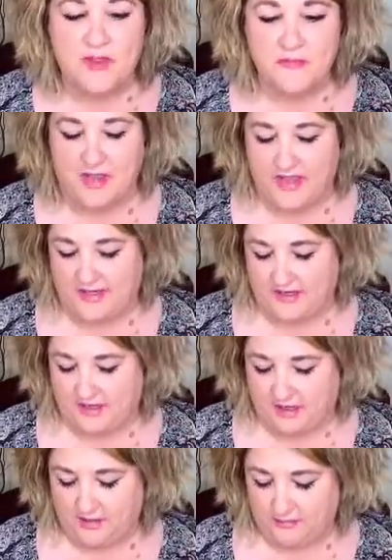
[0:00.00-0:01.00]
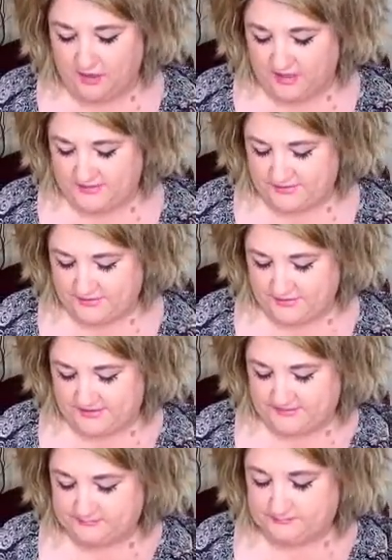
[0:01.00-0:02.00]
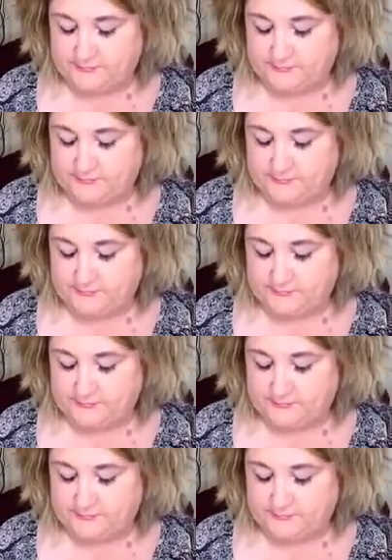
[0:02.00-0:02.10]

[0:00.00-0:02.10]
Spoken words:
But our bronzers